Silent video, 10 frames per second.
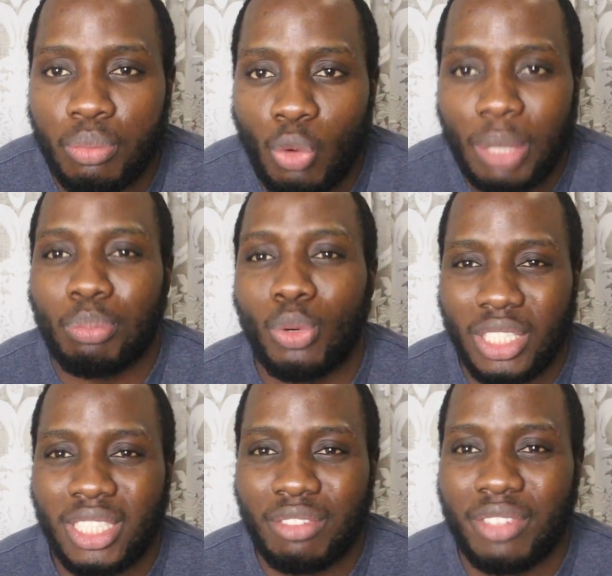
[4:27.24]
what
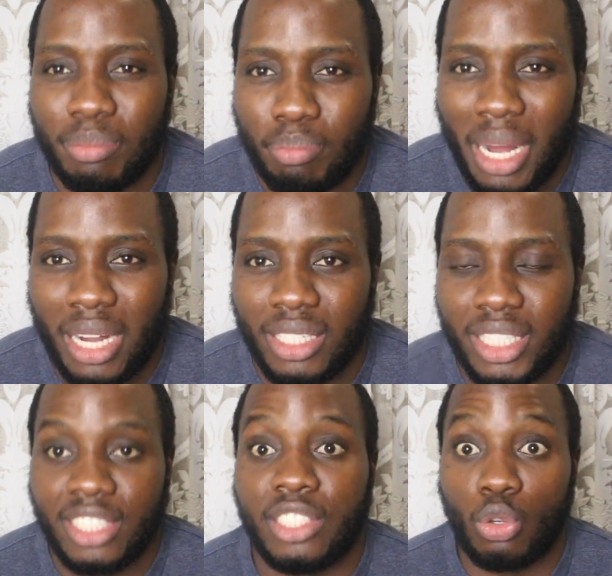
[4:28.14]
positive impact
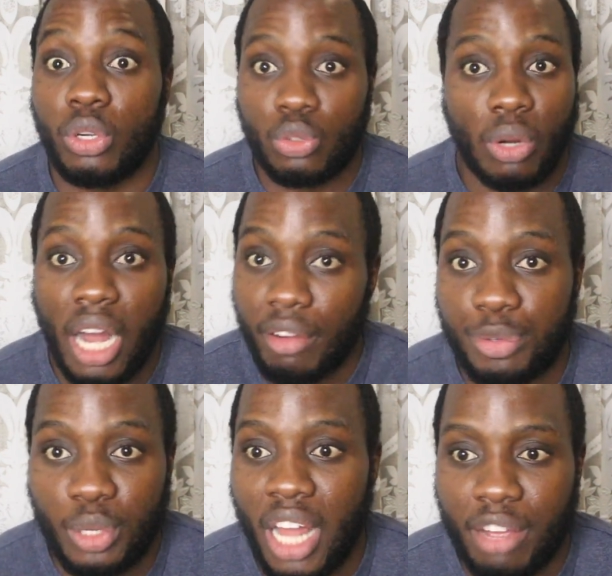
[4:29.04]
this is going to have
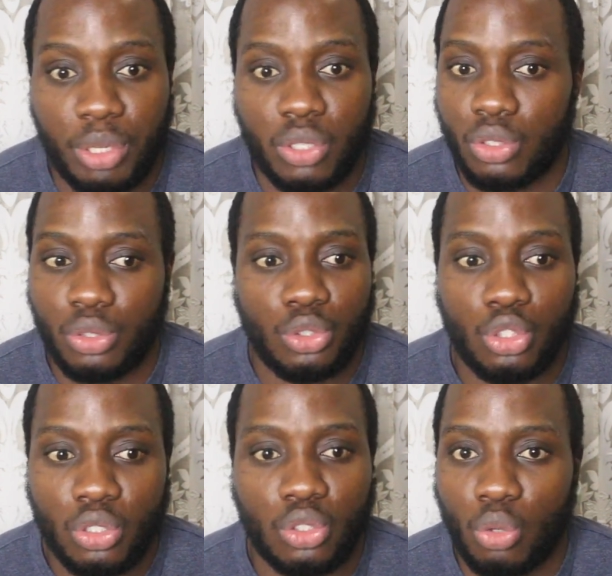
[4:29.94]
in your life, because you
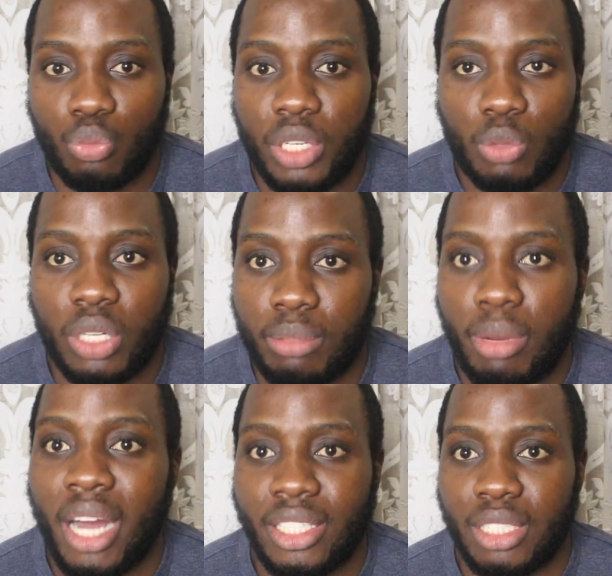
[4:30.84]
just don't really want to
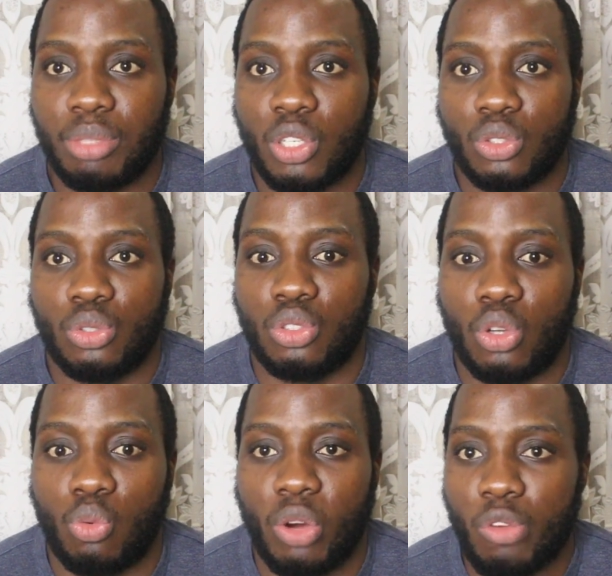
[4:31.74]
barge in because you
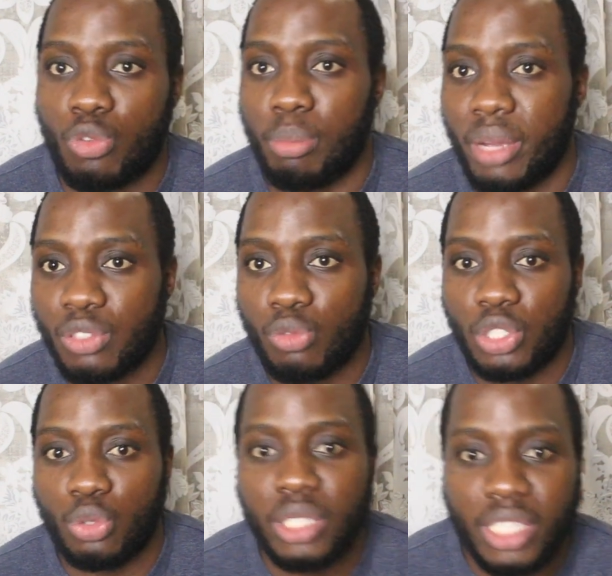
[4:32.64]
saw one of your best
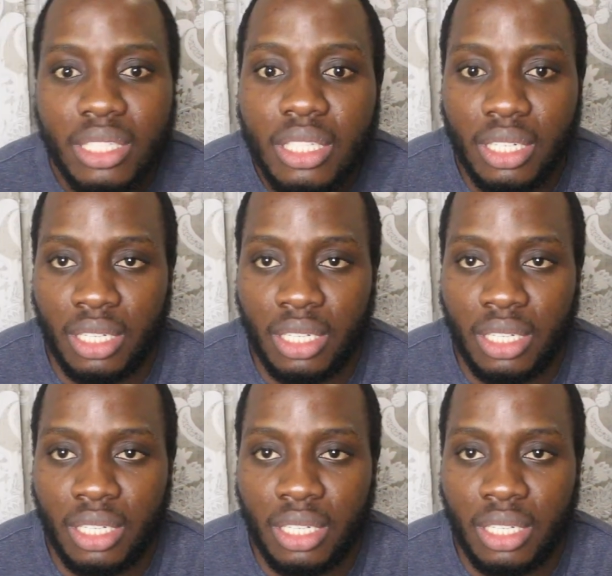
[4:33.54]
friends doing it,